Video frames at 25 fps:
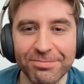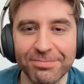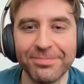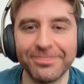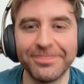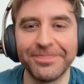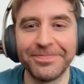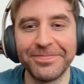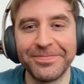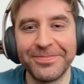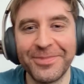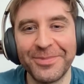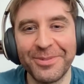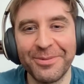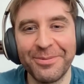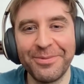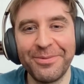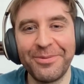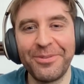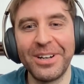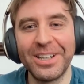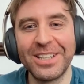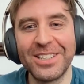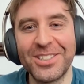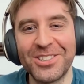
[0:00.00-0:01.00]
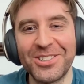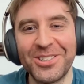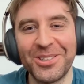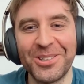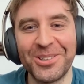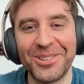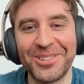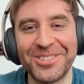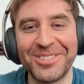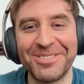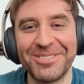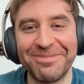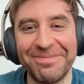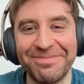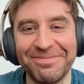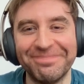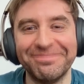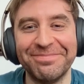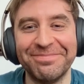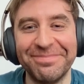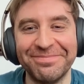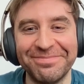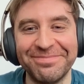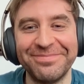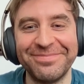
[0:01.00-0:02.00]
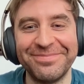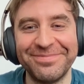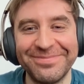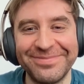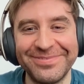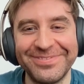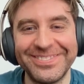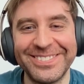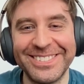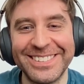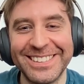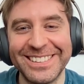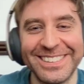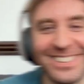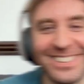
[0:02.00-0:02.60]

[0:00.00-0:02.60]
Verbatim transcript: Lovely. Sign me up for that and get some vitamin D.